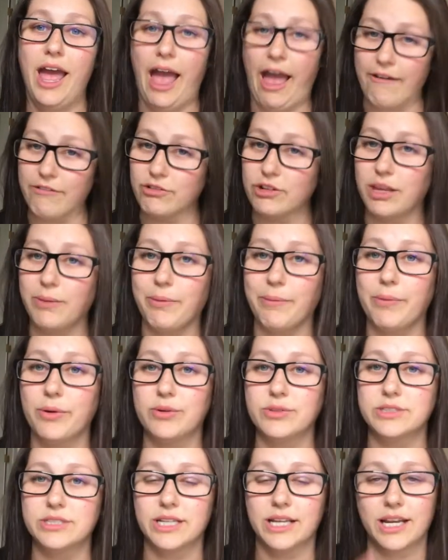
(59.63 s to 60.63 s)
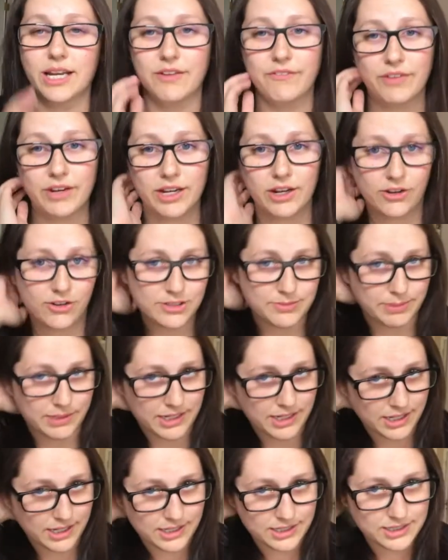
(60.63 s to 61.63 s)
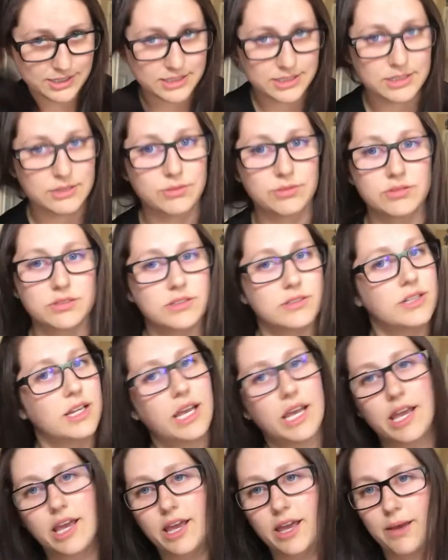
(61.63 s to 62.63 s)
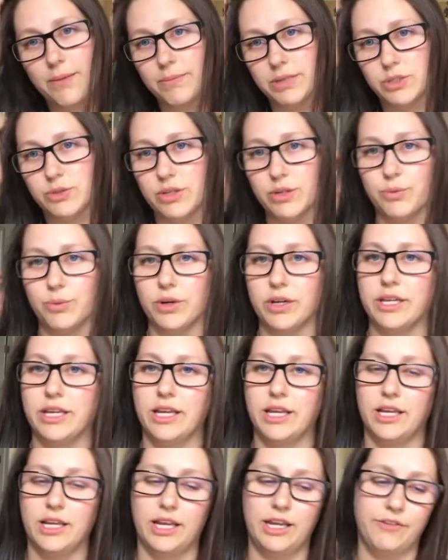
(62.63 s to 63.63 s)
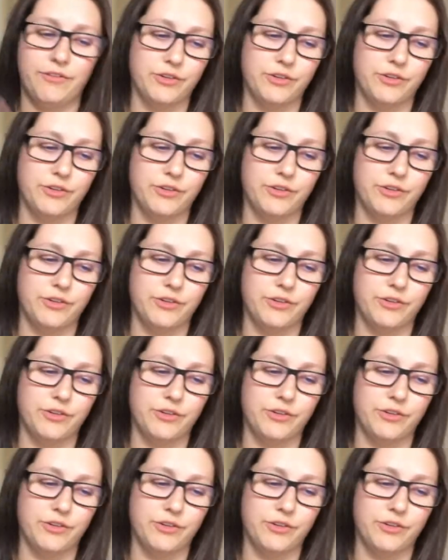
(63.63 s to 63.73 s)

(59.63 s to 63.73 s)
I haven't really been posting any videos because between working a